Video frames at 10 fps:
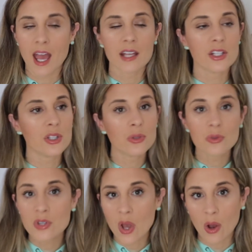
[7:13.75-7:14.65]
And
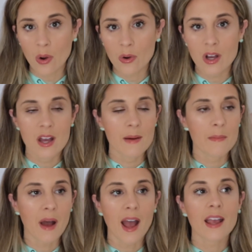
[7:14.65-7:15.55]
you know
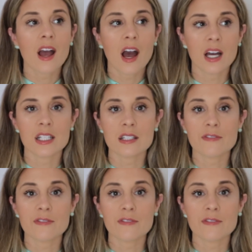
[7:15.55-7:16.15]
my hunt